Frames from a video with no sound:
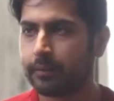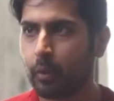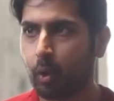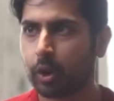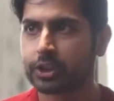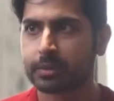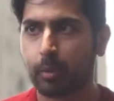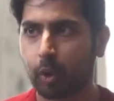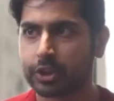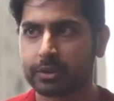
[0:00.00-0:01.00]
for
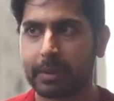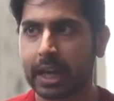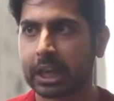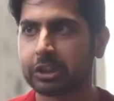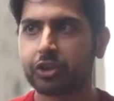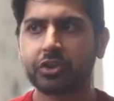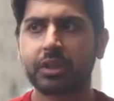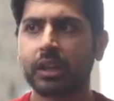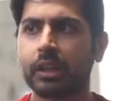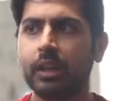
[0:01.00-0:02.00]
sports betting, just
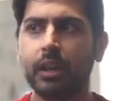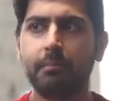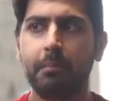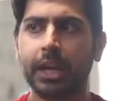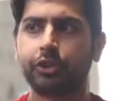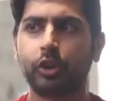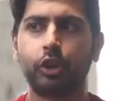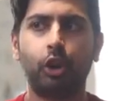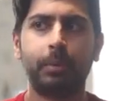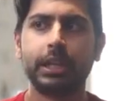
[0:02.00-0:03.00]
to make sure
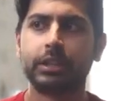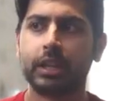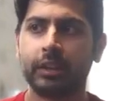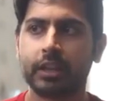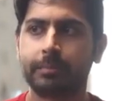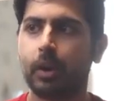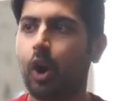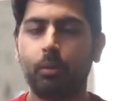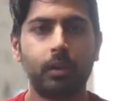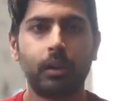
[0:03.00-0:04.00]
nobody's done this.
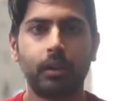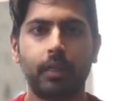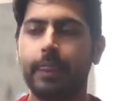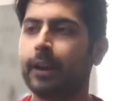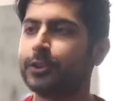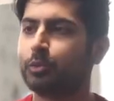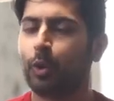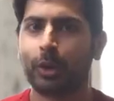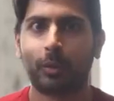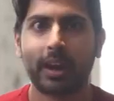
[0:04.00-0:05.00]
Oh, there's
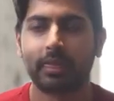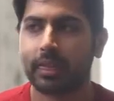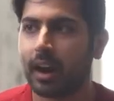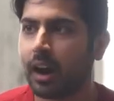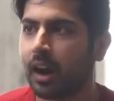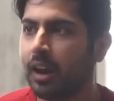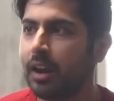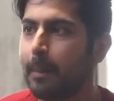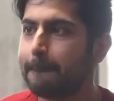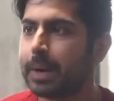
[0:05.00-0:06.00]
one right there
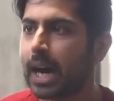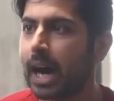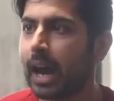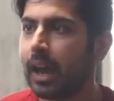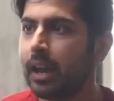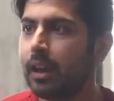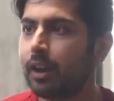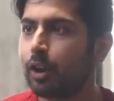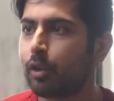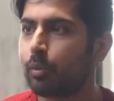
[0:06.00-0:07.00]
by
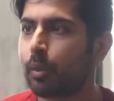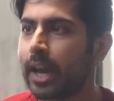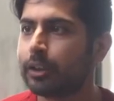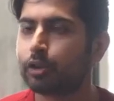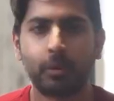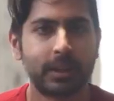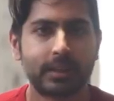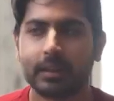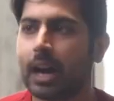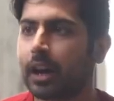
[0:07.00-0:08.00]
Ryan
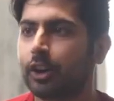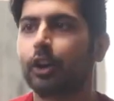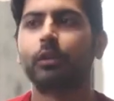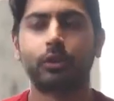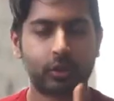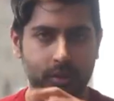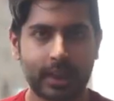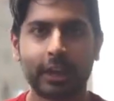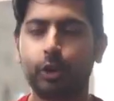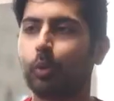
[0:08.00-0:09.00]
Krummenacher.
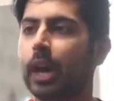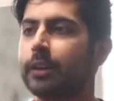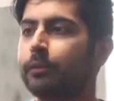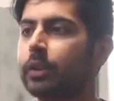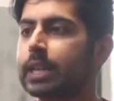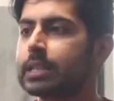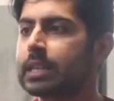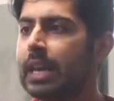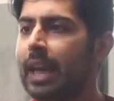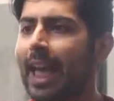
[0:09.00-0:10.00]
Thank you, Ryan, for this.
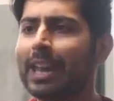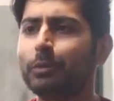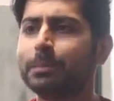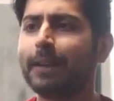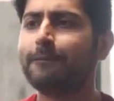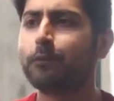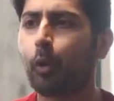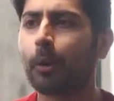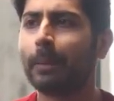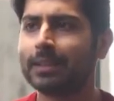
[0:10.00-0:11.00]
And it was made
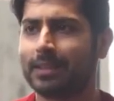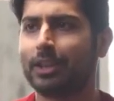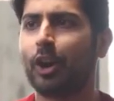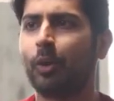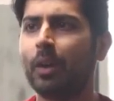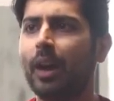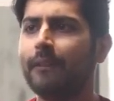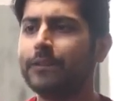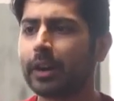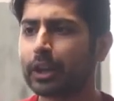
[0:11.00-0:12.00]
4 months ago.
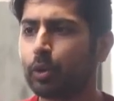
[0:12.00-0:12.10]
Very